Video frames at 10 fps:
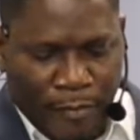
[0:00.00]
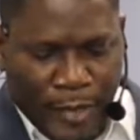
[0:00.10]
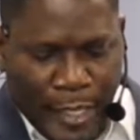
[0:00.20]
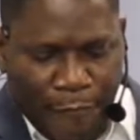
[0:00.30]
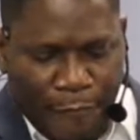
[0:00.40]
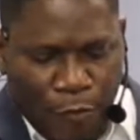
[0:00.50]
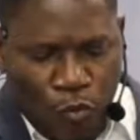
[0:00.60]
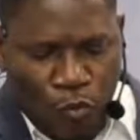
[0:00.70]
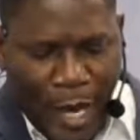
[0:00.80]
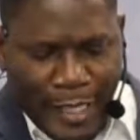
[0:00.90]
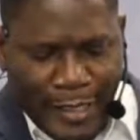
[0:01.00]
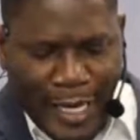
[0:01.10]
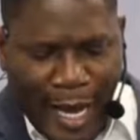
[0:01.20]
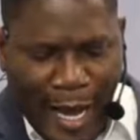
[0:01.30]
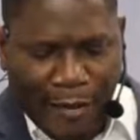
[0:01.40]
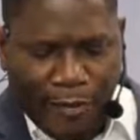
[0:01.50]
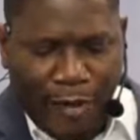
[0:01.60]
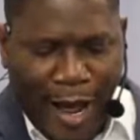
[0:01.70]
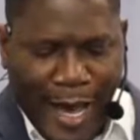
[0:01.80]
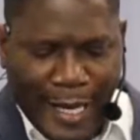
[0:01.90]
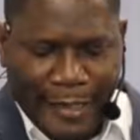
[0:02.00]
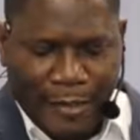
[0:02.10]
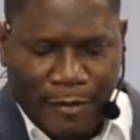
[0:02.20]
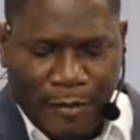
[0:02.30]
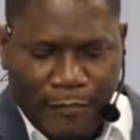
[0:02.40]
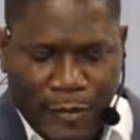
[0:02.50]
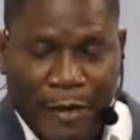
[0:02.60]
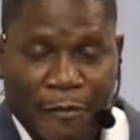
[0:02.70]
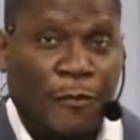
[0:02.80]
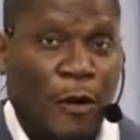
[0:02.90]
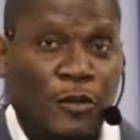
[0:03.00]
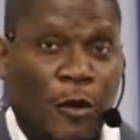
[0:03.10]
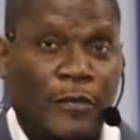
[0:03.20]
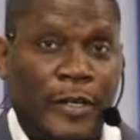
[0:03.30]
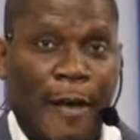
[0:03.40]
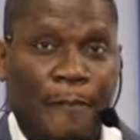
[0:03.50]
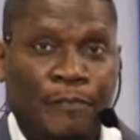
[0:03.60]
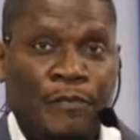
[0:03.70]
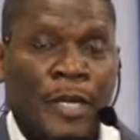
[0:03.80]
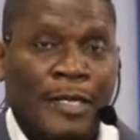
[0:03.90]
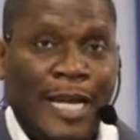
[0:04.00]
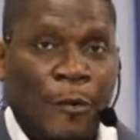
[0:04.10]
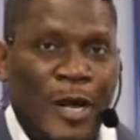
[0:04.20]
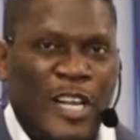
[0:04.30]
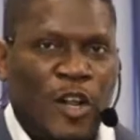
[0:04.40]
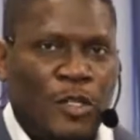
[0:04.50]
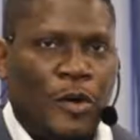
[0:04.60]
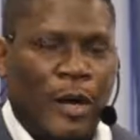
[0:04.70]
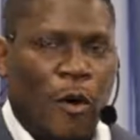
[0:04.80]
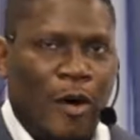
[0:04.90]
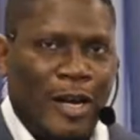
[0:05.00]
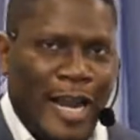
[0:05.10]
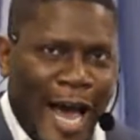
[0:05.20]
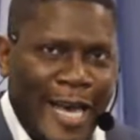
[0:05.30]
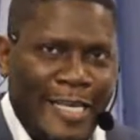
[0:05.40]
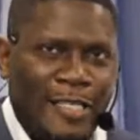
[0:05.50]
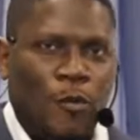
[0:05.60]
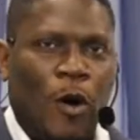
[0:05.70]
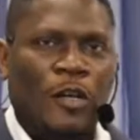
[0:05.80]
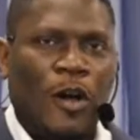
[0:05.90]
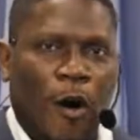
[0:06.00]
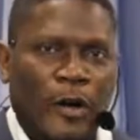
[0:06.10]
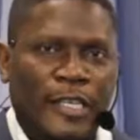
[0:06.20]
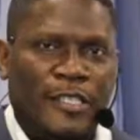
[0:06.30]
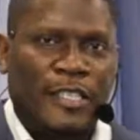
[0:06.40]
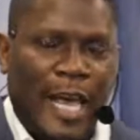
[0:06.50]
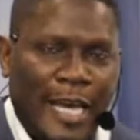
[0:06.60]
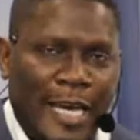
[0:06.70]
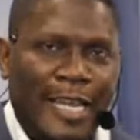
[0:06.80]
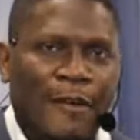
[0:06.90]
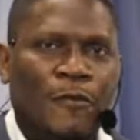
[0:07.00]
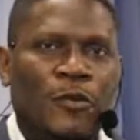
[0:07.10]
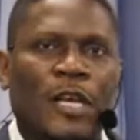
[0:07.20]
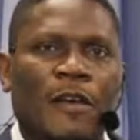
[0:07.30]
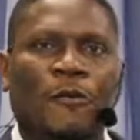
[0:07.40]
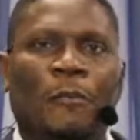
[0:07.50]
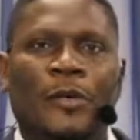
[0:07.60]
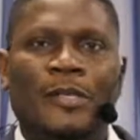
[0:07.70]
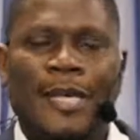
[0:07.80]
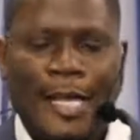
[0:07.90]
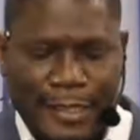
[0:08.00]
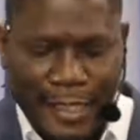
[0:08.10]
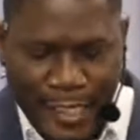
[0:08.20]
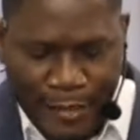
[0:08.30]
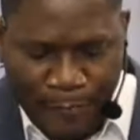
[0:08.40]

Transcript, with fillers: even when they are right in front of them. They will not recognize what God is saying, even if you present it